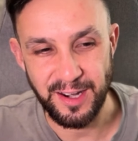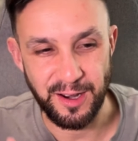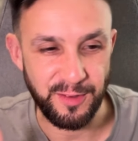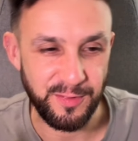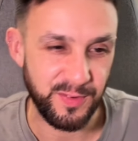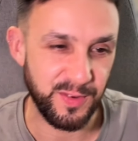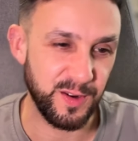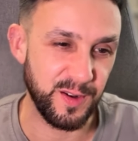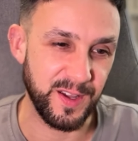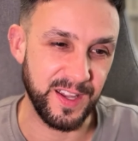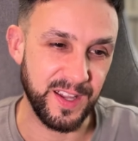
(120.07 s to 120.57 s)

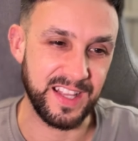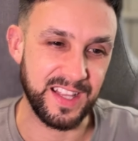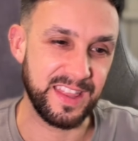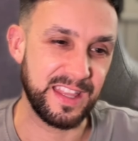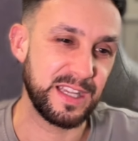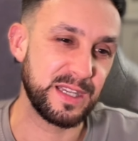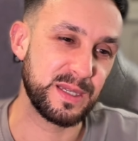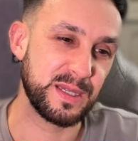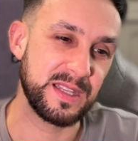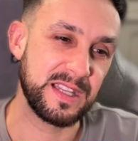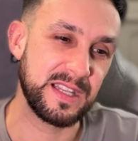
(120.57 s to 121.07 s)
feel like
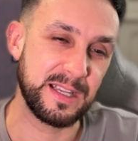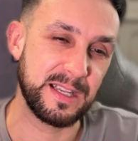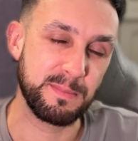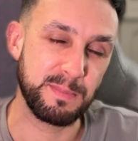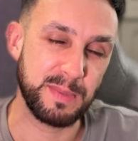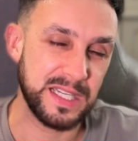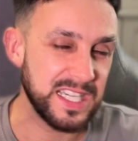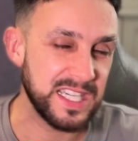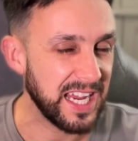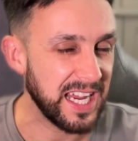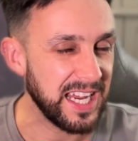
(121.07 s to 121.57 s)
there's
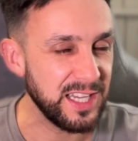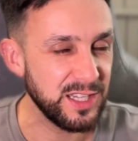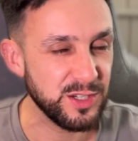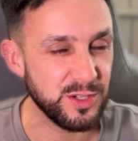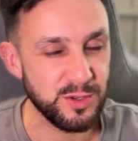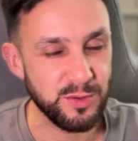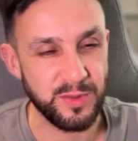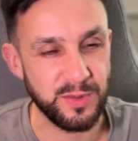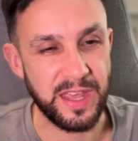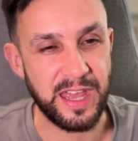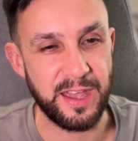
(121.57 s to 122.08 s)

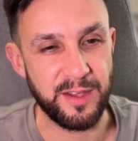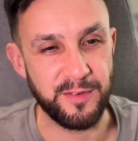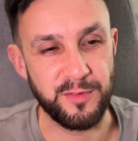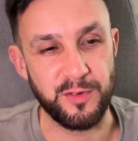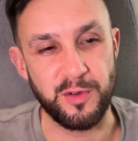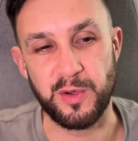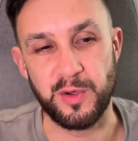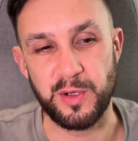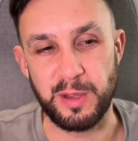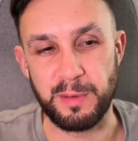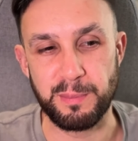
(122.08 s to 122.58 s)
potential there
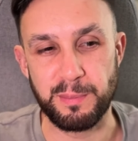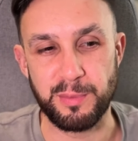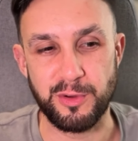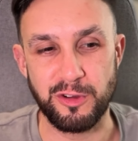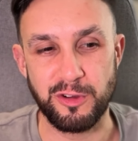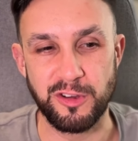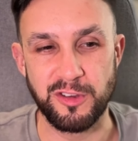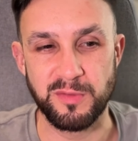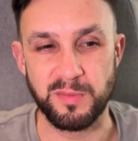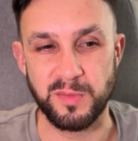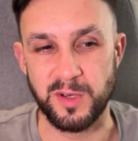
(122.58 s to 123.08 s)
for
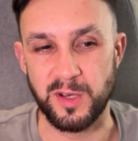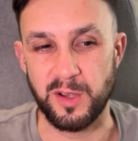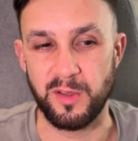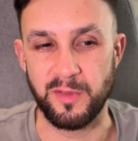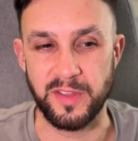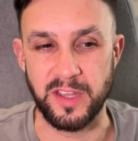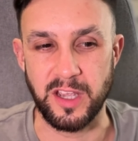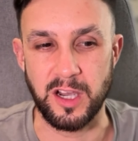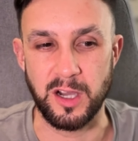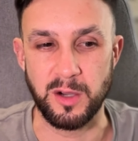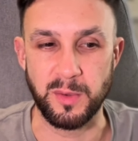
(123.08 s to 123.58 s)
improvement on
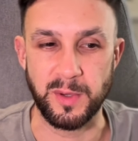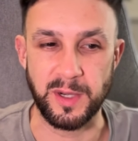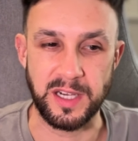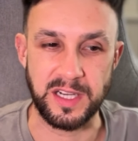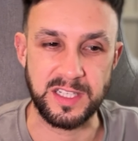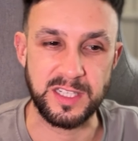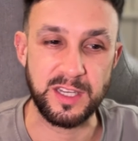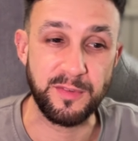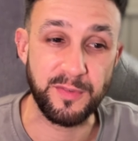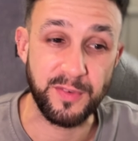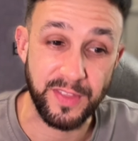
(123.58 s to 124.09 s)
the artwork.
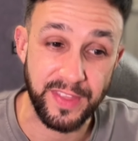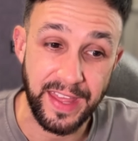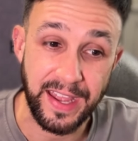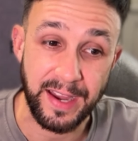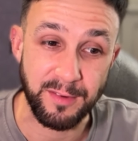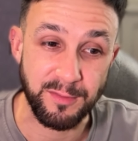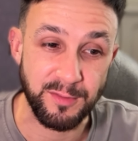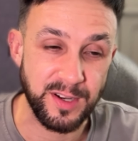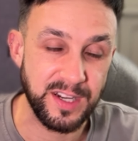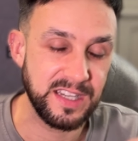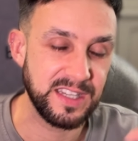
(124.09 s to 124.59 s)
So for
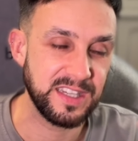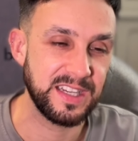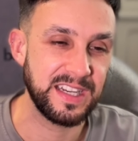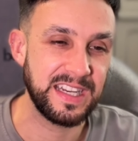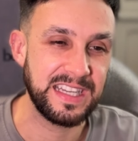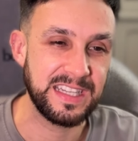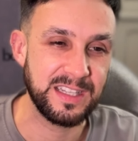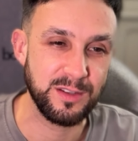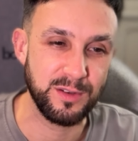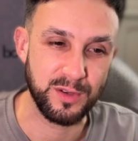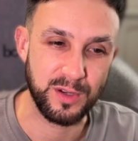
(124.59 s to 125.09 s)
that reason,
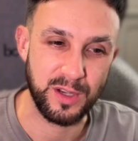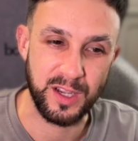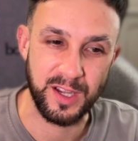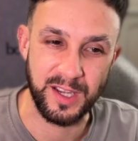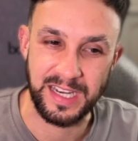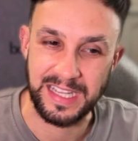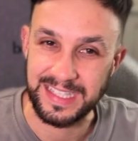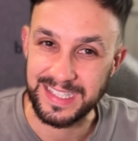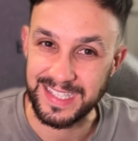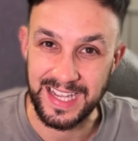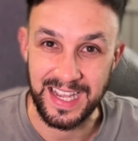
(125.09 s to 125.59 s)
he's not going
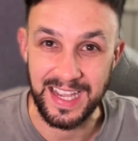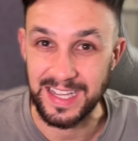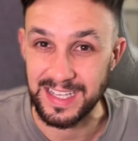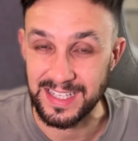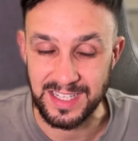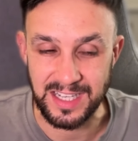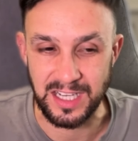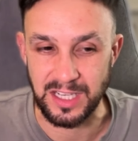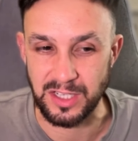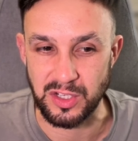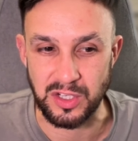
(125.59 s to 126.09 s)
into S
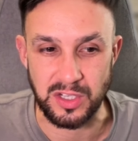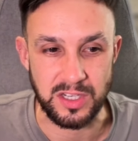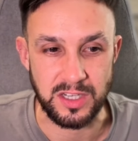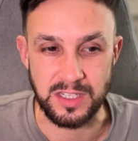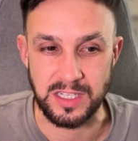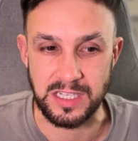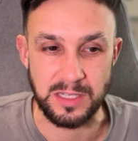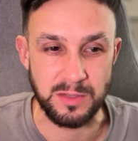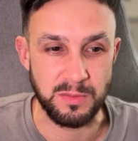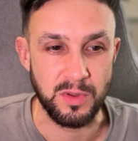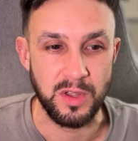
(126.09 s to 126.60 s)
tier just because
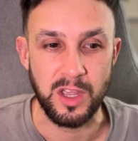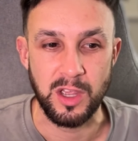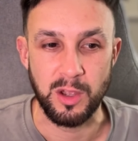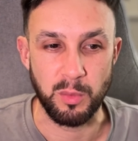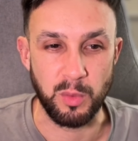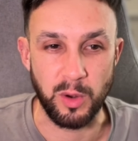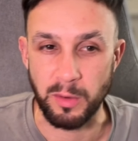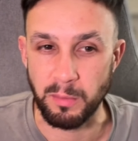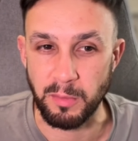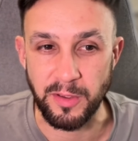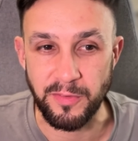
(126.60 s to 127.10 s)
he's
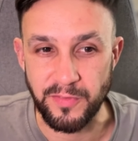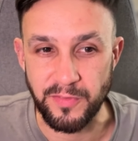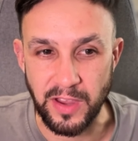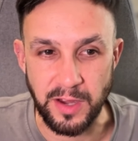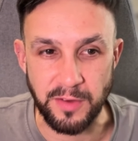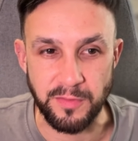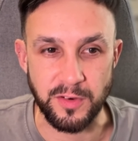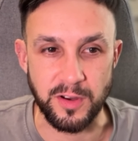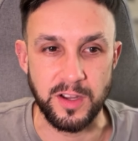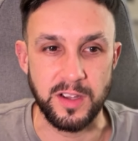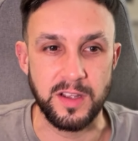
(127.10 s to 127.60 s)
one of my
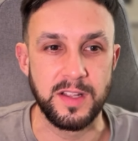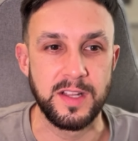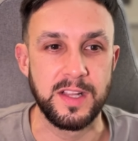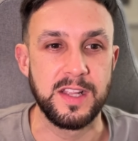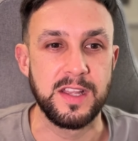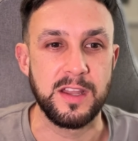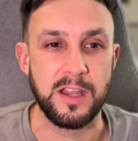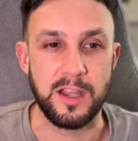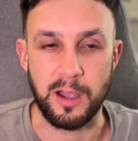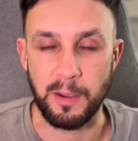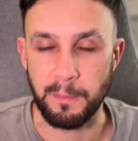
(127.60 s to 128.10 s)
favorite.
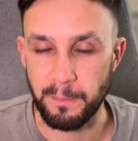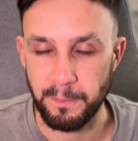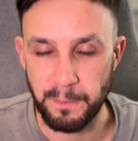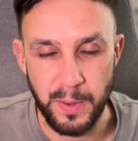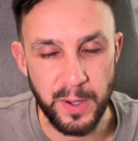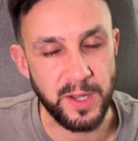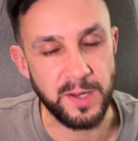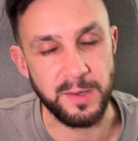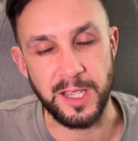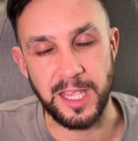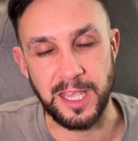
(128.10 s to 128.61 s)
I'm
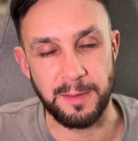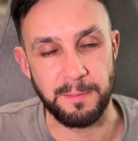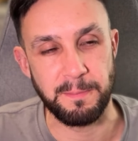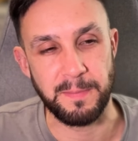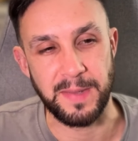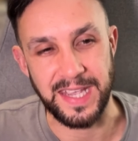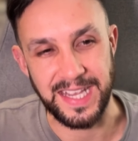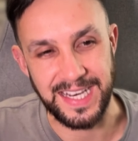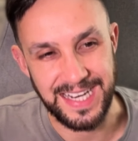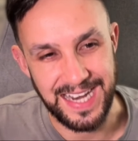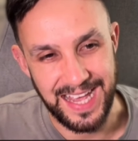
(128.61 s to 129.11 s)
putting him
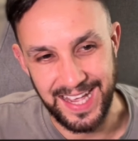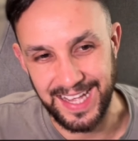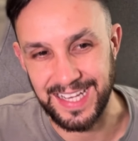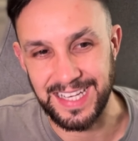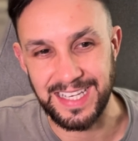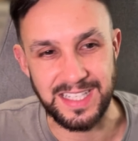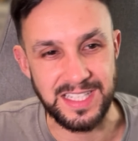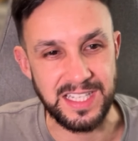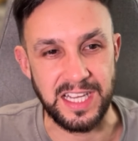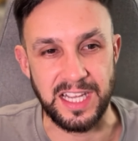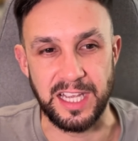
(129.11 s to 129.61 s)
in
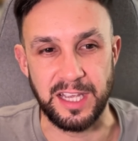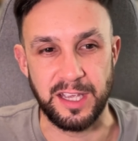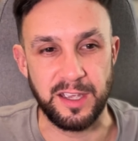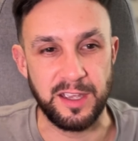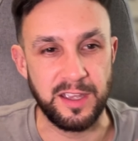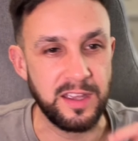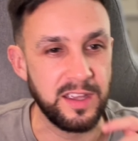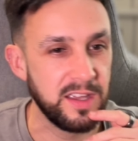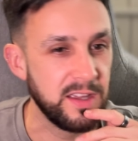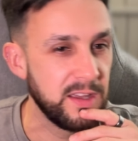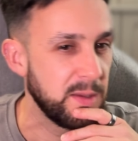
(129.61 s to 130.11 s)
A
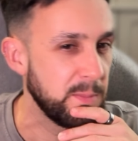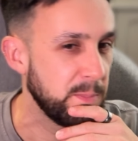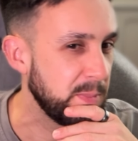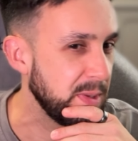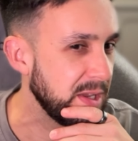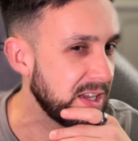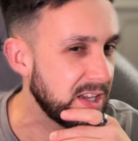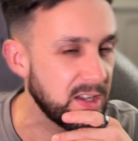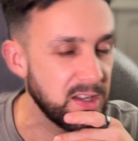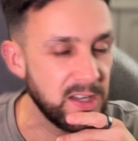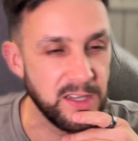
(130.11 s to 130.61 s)
tier
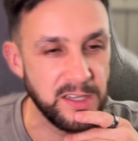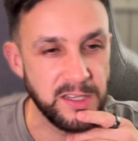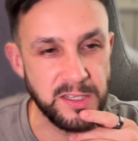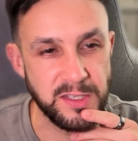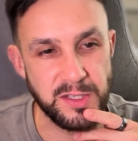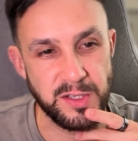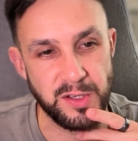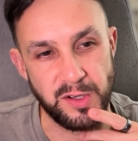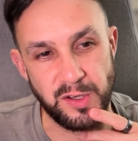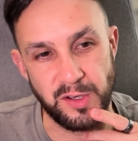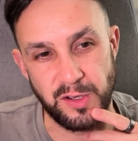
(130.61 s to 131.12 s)

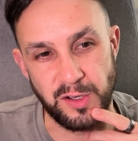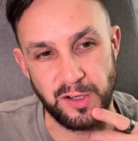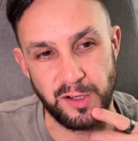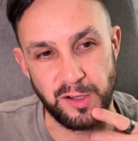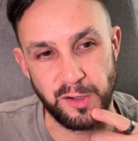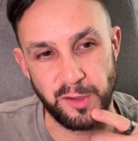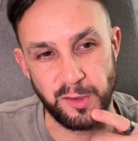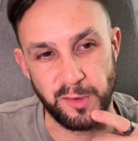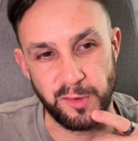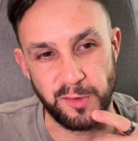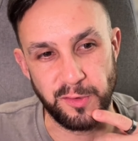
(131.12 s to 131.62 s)
because
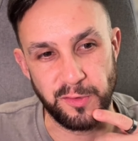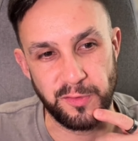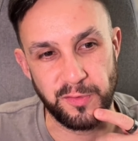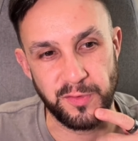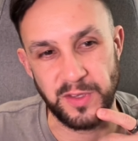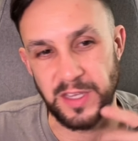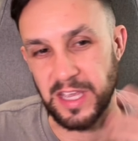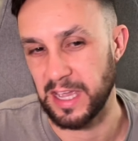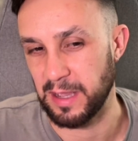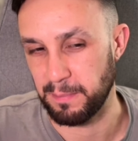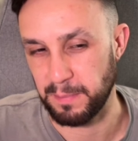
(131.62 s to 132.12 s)
of,
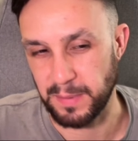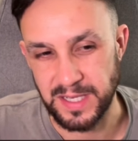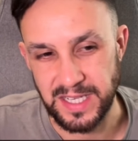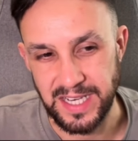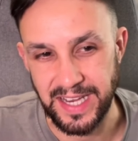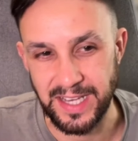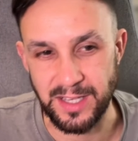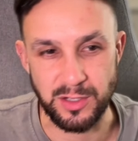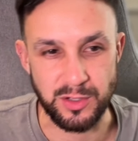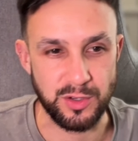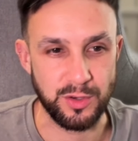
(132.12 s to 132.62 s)
yeah,
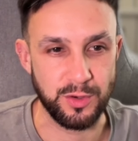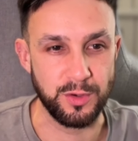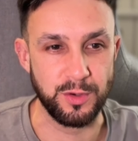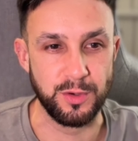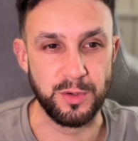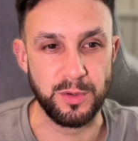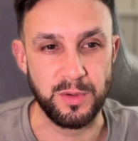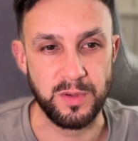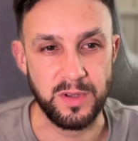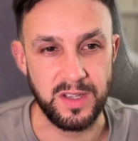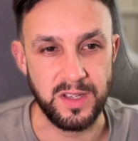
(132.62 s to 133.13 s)
potential